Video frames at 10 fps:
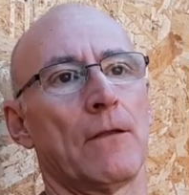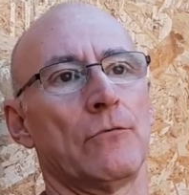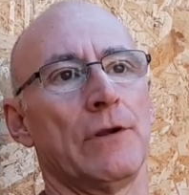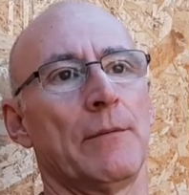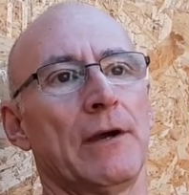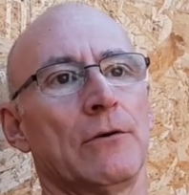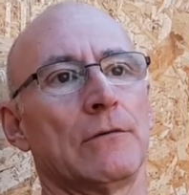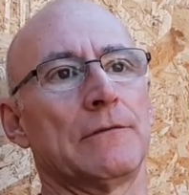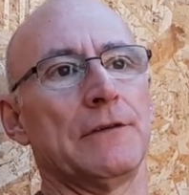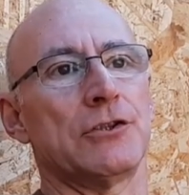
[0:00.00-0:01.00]
Rear my
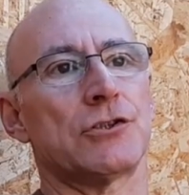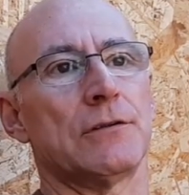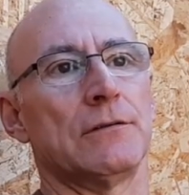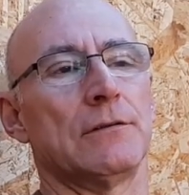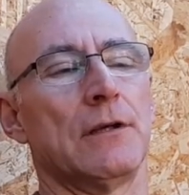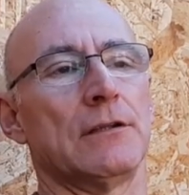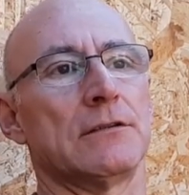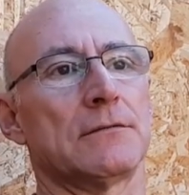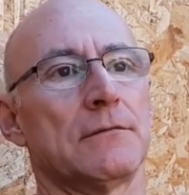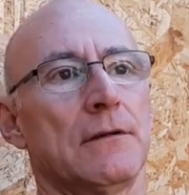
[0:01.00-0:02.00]
own fish
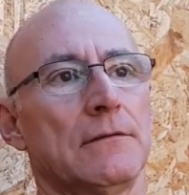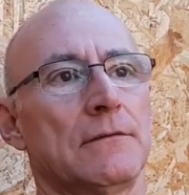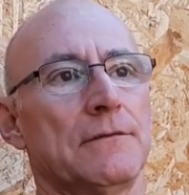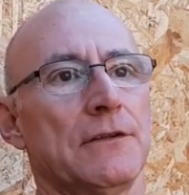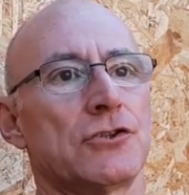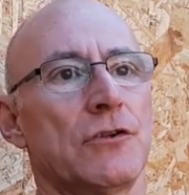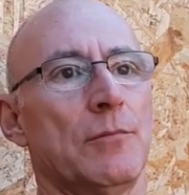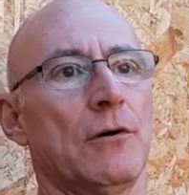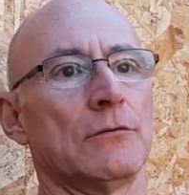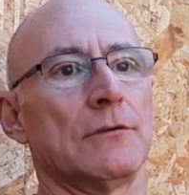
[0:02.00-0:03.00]
and fish the
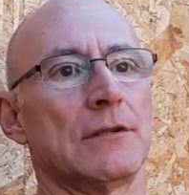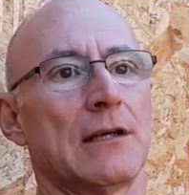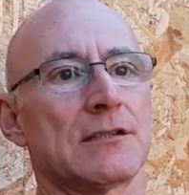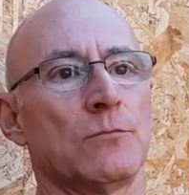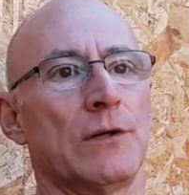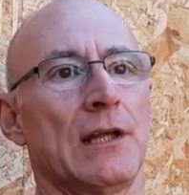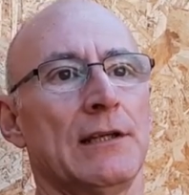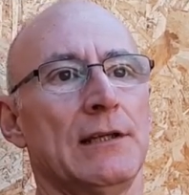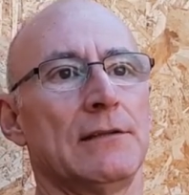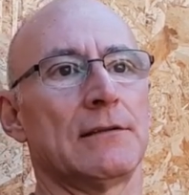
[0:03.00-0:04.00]
pond as and when I
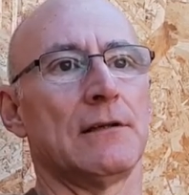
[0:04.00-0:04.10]
need